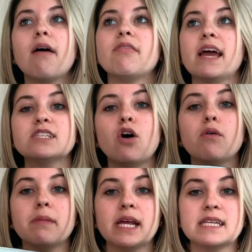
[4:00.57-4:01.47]
they
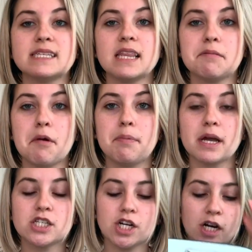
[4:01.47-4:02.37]
told me to send them a
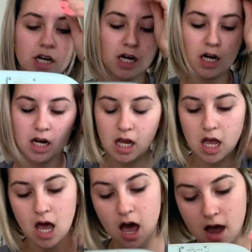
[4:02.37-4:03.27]
picture
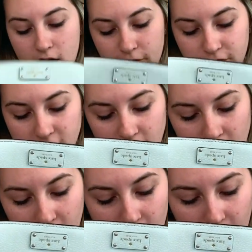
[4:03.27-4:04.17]
of
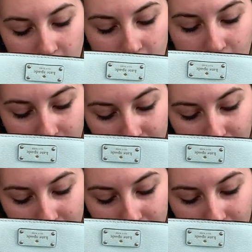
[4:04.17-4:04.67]
the